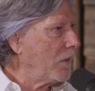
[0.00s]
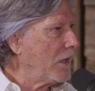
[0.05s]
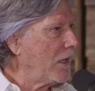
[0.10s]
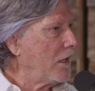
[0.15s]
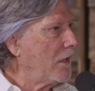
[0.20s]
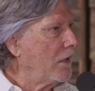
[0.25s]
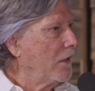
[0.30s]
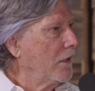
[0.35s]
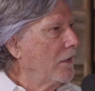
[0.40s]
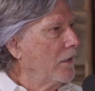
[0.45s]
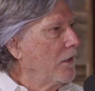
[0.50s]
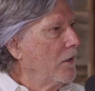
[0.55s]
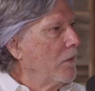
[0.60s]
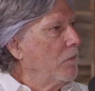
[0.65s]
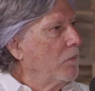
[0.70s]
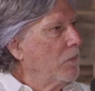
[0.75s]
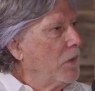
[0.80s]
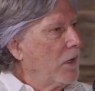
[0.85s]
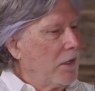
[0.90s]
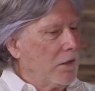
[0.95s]
me,
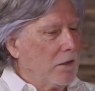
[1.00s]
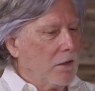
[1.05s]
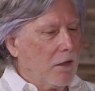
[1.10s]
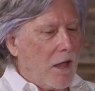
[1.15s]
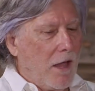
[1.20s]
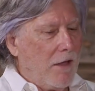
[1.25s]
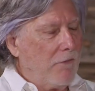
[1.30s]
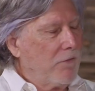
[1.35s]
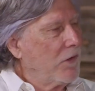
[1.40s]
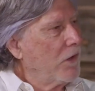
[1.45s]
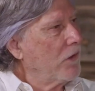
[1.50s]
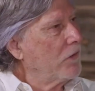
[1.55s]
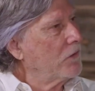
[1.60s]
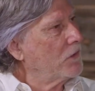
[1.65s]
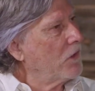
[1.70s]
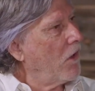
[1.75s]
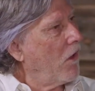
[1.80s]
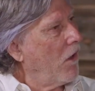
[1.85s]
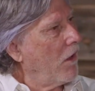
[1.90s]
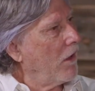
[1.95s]
but life
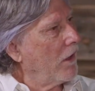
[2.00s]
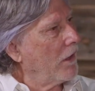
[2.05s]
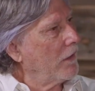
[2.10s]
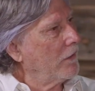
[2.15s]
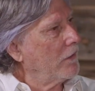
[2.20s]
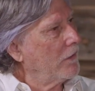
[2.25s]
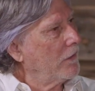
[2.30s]
goes on,